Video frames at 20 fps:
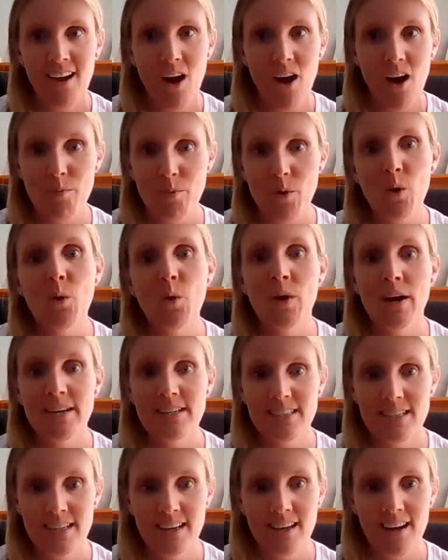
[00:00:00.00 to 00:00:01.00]
I'm
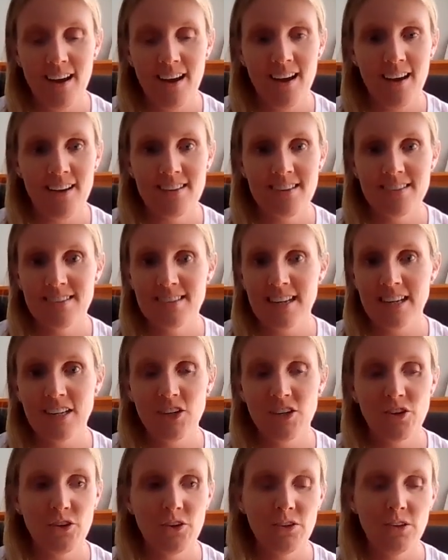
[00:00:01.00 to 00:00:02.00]
always here
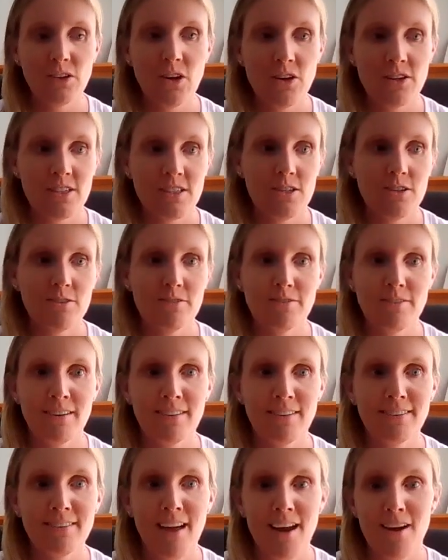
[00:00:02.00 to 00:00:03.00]
sending you lots of
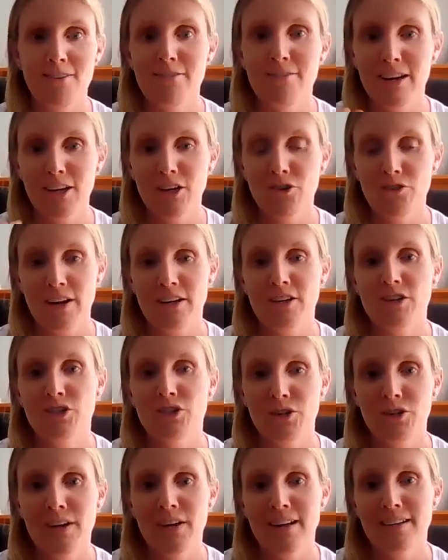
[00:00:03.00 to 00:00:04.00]
love and
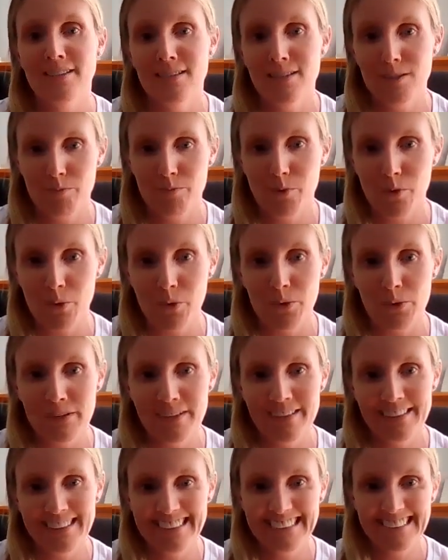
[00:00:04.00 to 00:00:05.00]
gratitude and
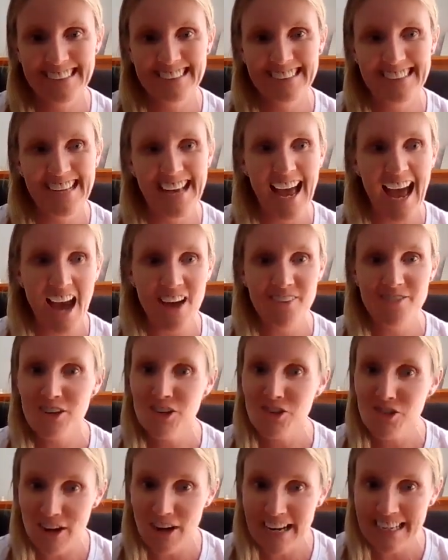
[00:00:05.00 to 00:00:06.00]
support. Have a
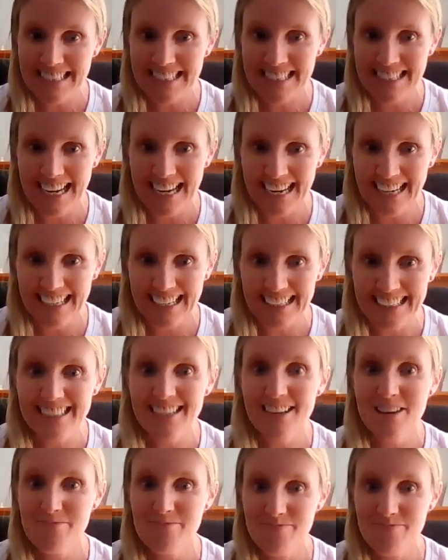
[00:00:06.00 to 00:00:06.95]
great day.